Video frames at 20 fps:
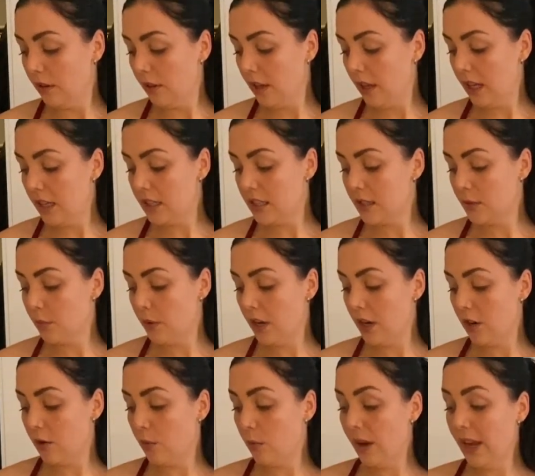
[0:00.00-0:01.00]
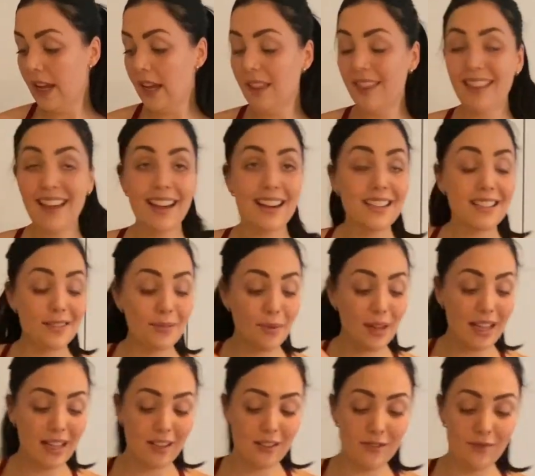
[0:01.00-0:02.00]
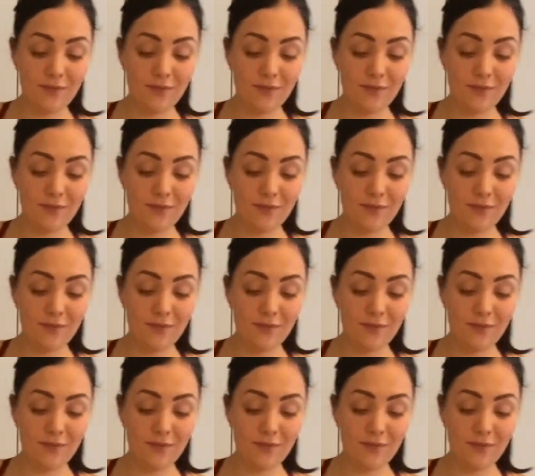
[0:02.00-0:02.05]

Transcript: Yes, we are weighing that as well.